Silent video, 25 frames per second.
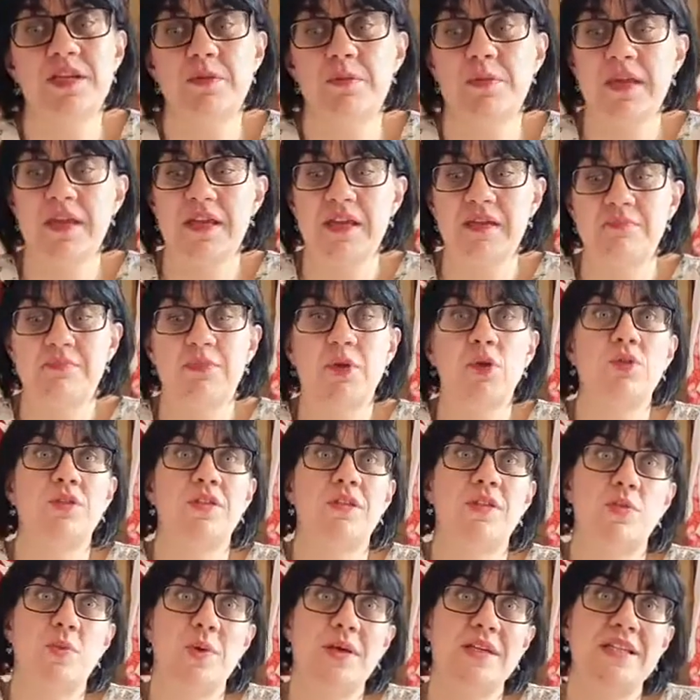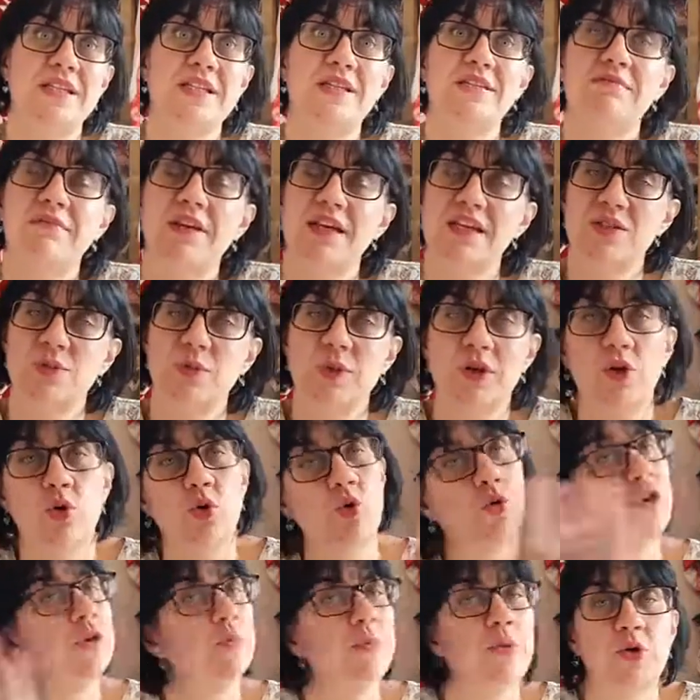obviously be both at the wedding, as
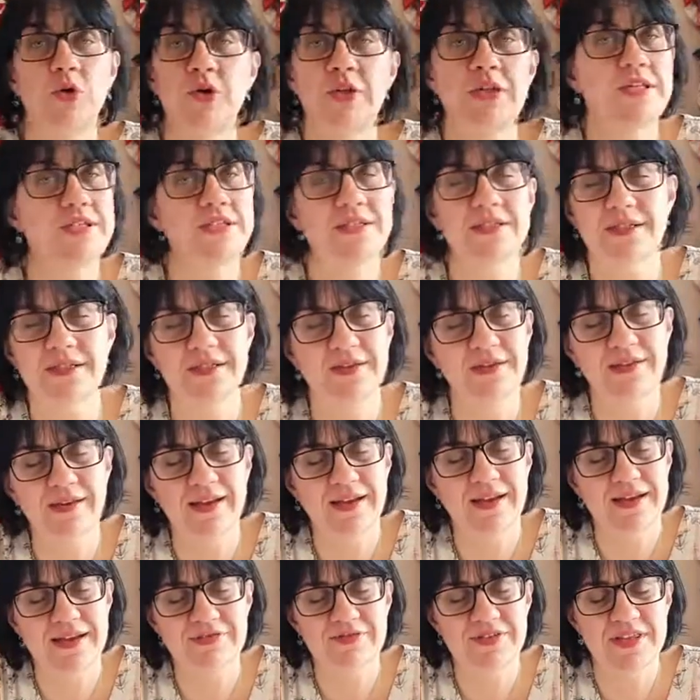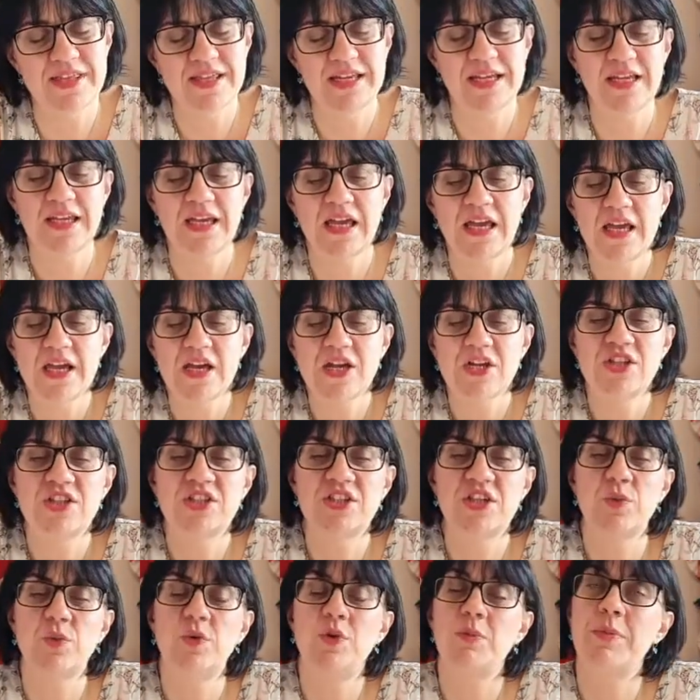will all the boys and, and everything.
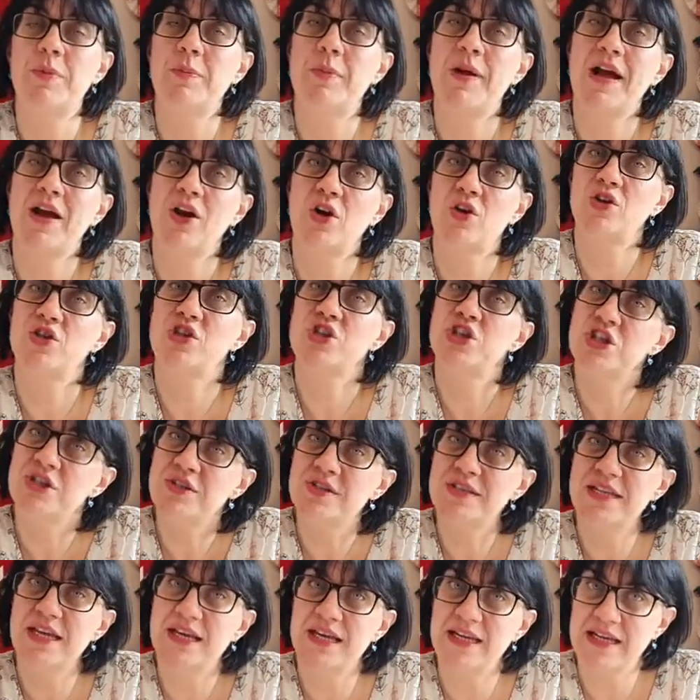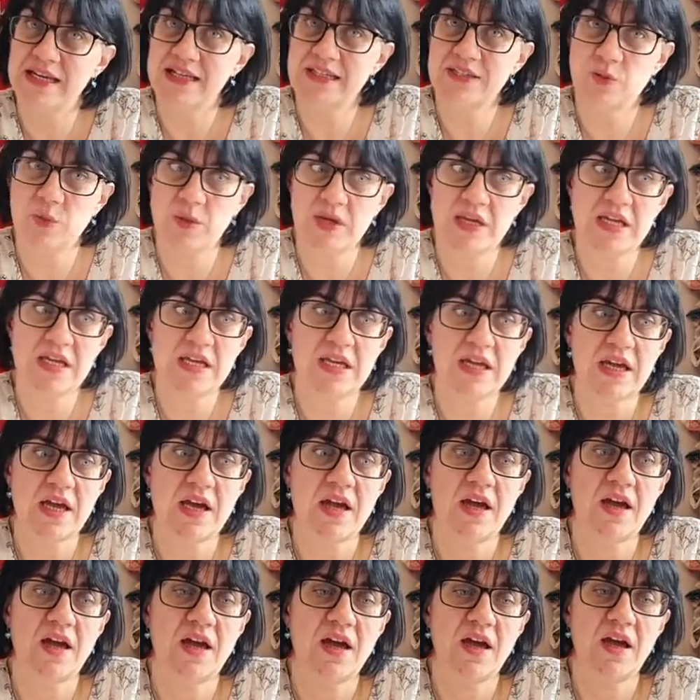So we'll be back on Tuesday next week,
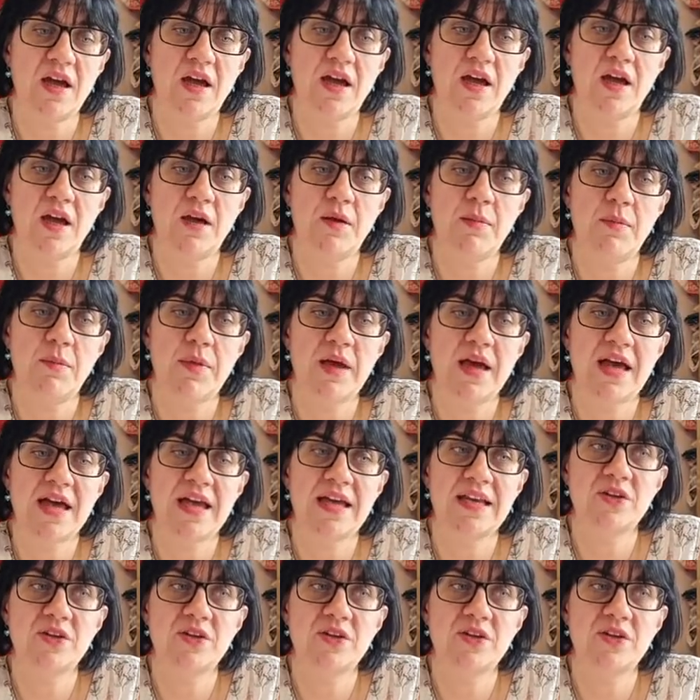um,